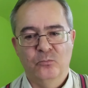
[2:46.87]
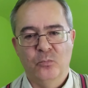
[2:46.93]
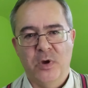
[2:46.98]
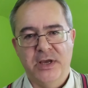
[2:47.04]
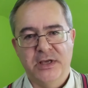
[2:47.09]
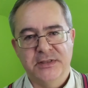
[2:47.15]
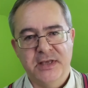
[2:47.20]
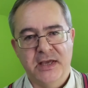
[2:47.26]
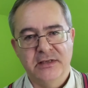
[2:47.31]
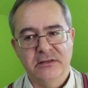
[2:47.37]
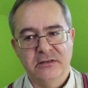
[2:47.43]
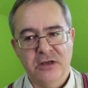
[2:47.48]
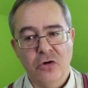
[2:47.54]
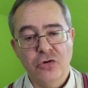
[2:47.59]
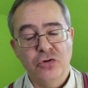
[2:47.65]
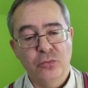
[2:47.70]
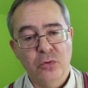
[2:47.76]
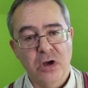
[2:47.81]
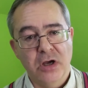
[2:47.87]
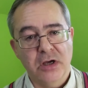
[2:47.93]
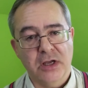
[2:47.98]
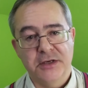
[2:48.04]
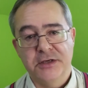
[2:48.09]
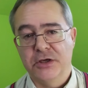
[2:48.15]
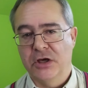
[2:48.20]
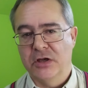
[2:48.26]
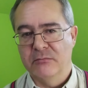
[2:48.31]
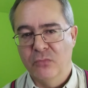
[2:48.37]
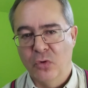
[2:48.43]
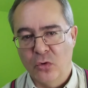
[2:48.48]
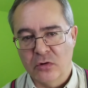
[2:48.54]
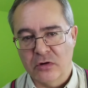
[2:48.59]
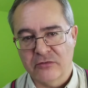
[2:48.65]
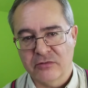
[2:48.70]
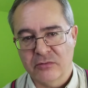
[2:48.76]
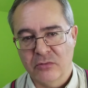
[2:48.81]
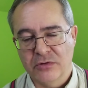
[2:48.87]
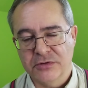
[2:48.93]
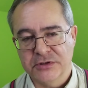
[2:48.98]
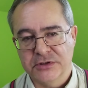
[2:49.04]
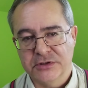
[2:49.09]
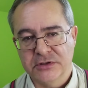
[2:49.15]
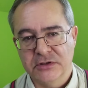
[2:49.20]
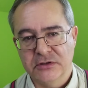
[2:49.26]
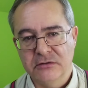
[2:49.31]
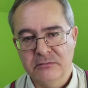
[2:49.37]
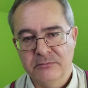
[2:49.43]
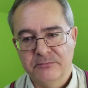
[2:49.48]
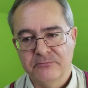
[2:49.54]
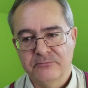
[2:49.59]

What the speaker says: we could then go to work and earn more if we wanted to.